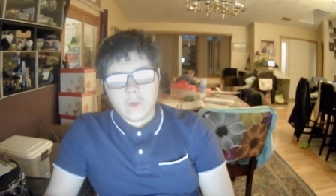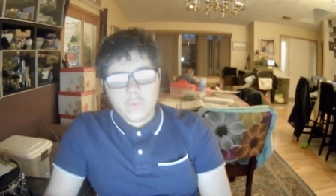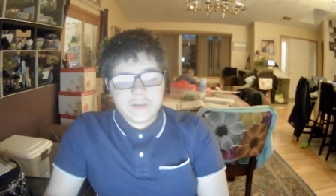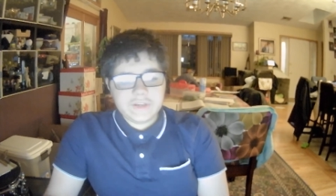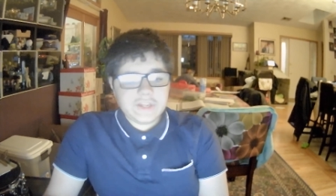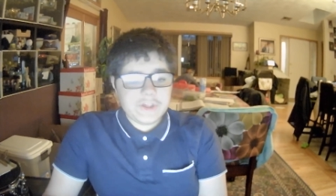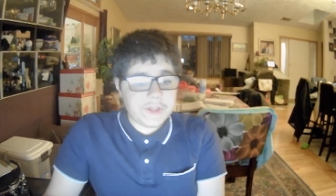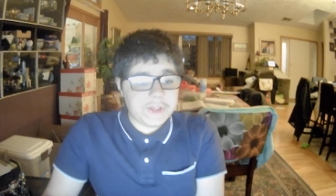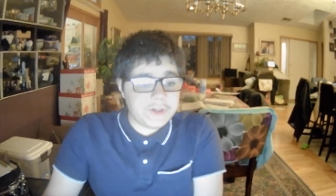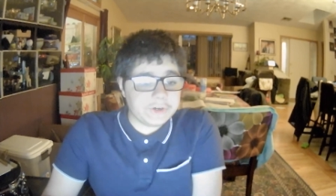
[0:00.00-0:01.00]
we see
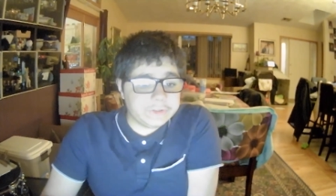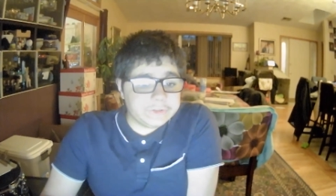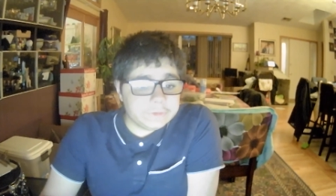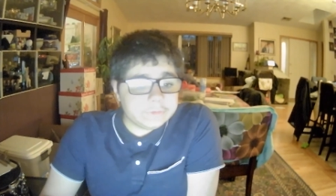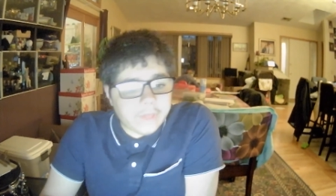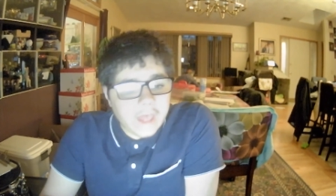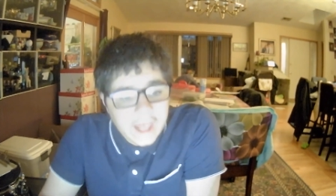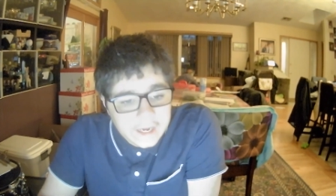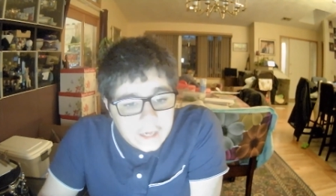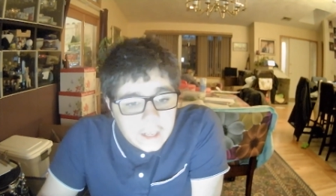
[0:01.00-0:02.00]
here
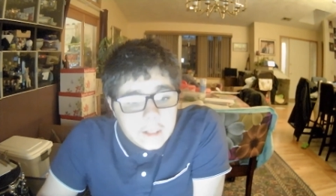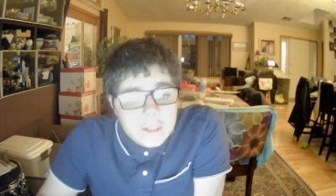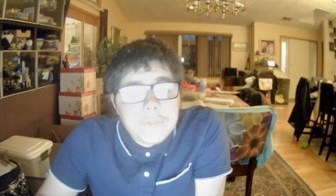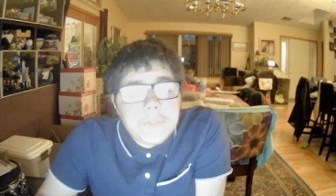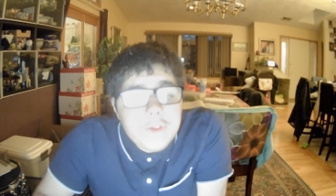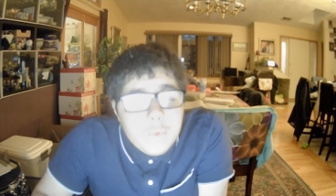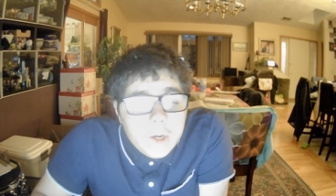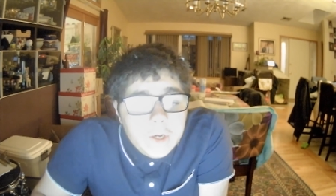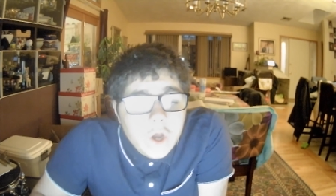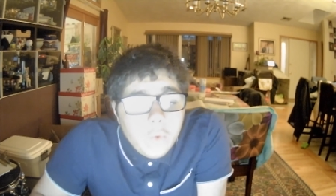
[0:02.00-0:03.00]
that he
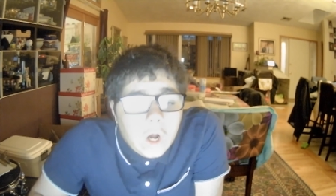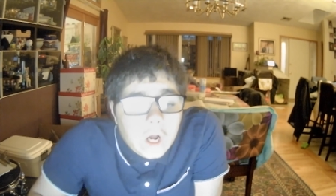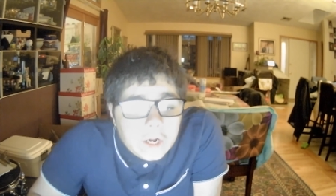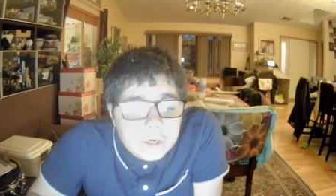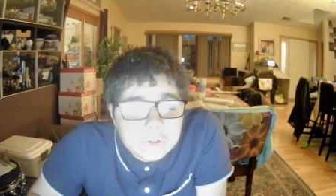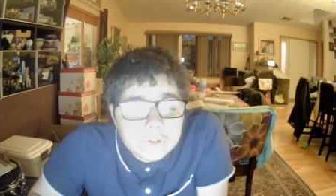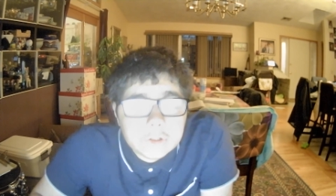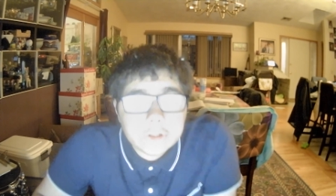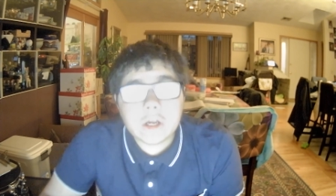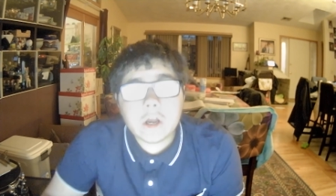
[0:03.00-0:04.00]
would go on
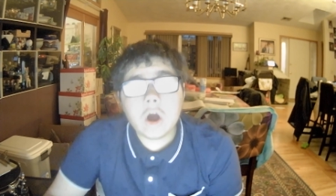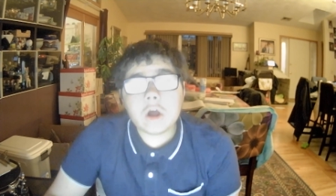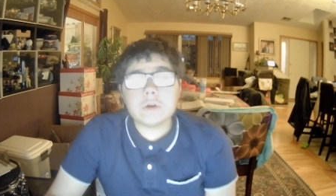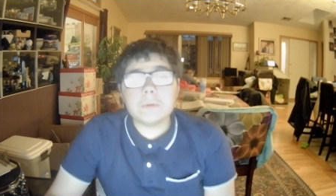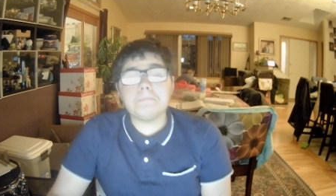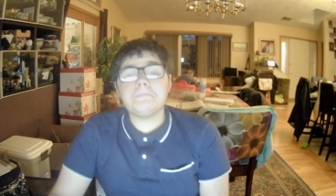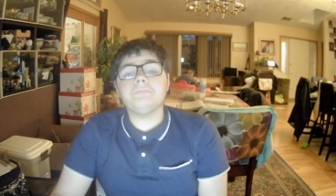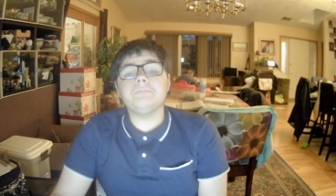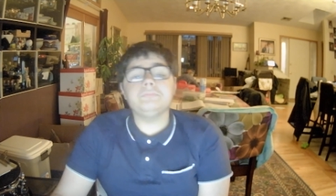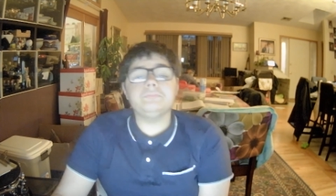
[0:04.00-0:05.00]
to
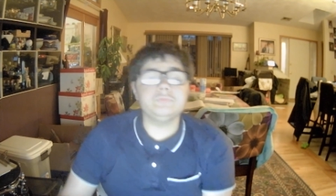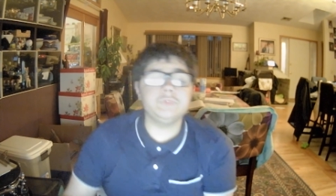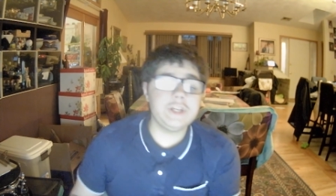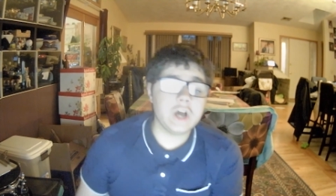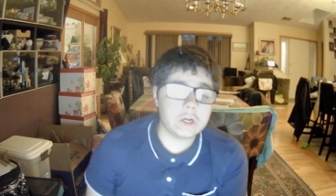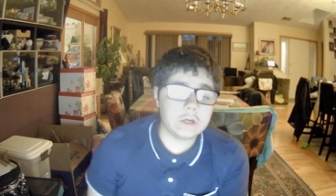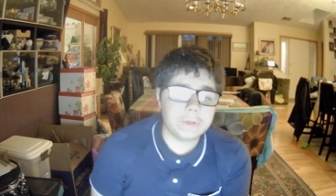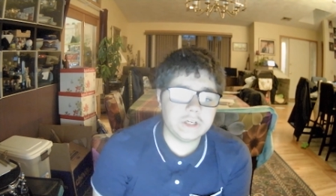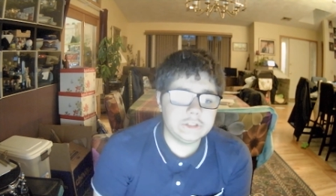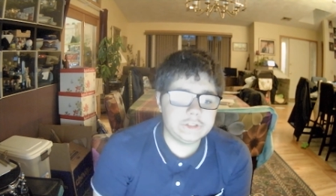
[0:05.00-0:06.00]
reconquer
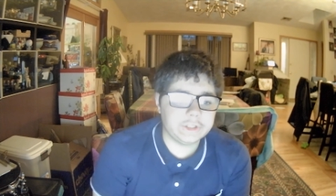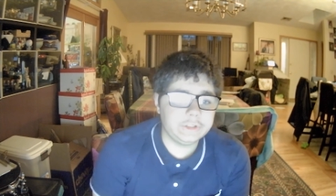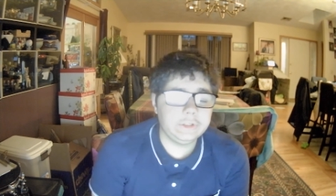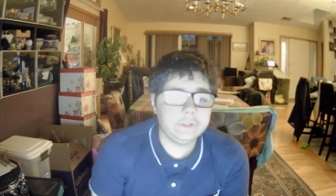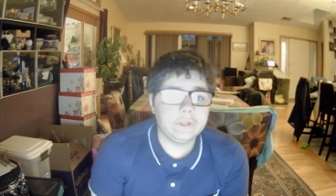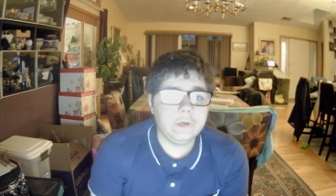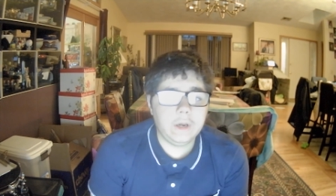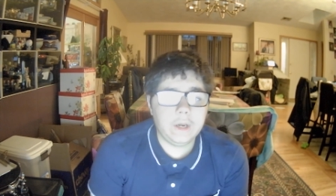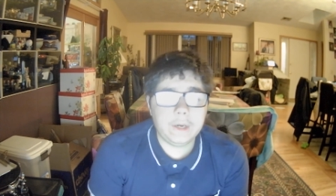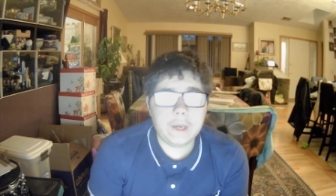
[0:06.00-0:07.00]
Persia
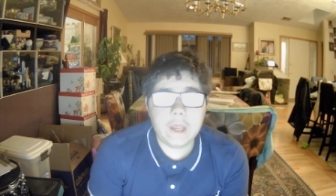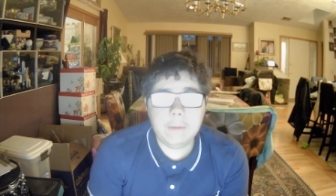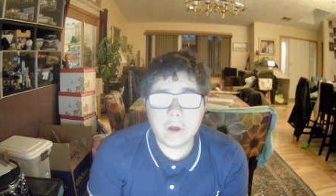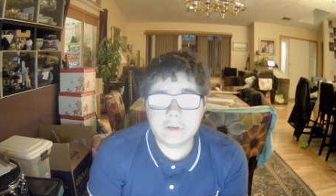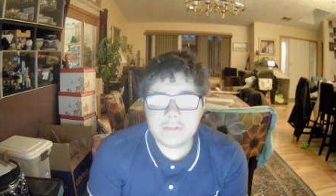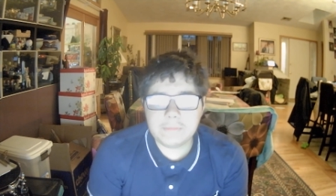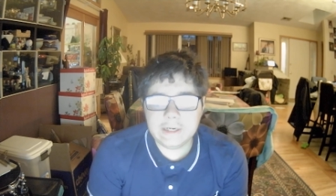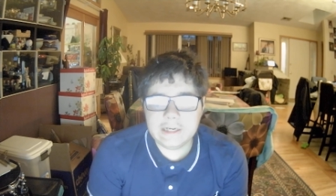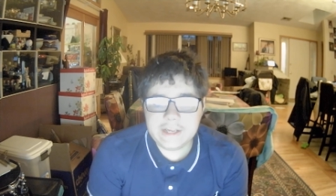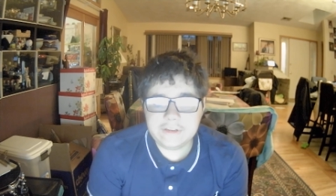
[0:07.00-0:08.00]
and parts of the
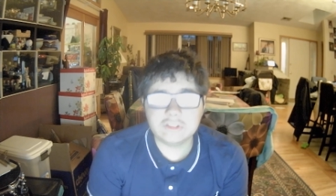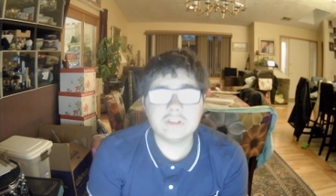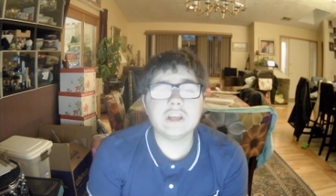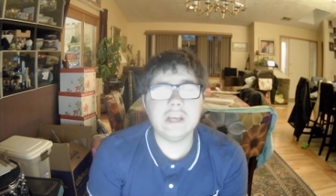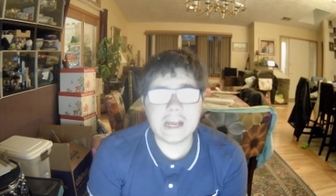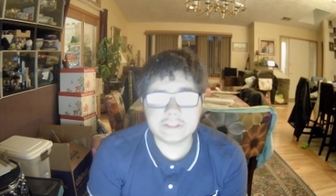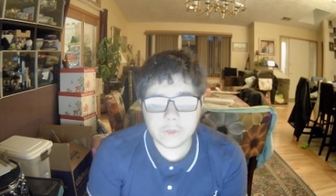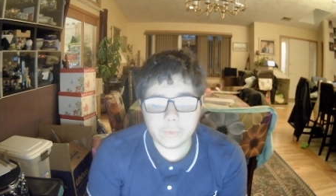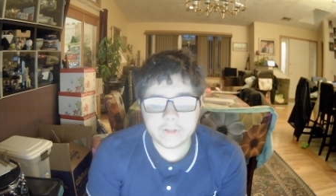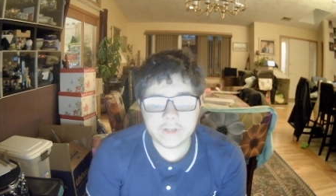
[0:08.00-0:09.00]
Middle East, clashing
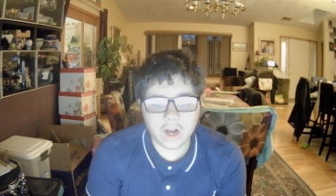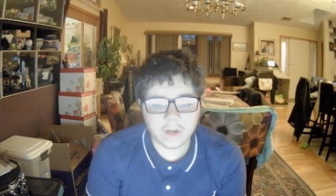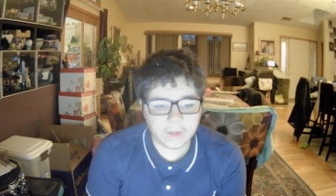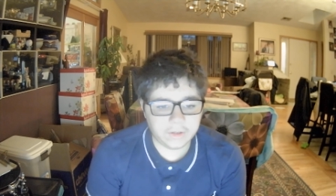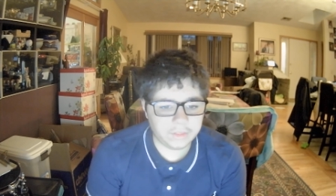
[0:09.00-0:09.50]
with the Ottomans.